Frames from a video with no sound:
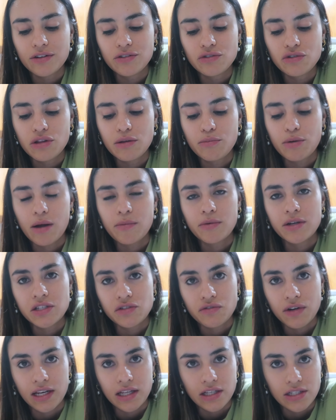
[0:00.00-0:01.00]
do the
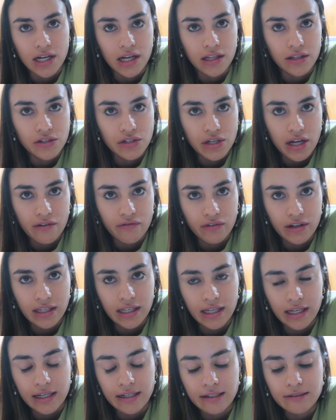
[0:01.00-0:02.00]
Primrose reading challenge every
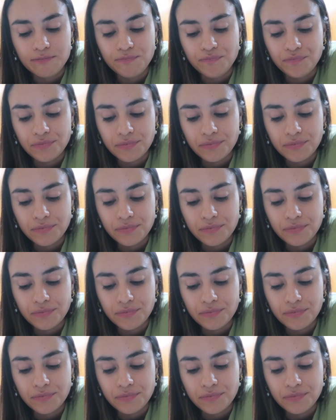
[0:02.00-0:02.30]
year.